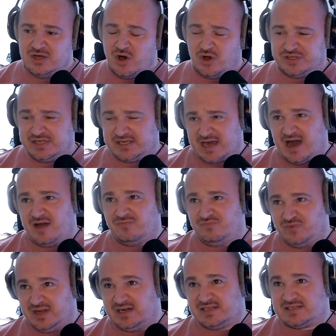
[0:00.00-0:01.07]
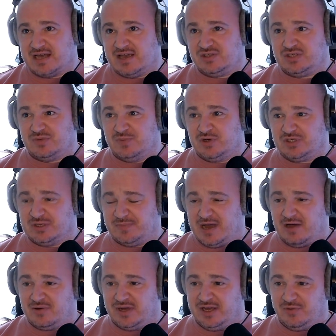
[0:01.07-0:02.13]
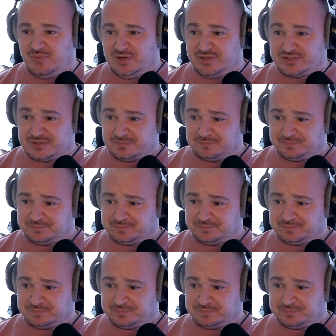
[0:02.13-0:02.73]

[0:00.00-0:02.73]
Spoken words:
or you can't really say too much about it, was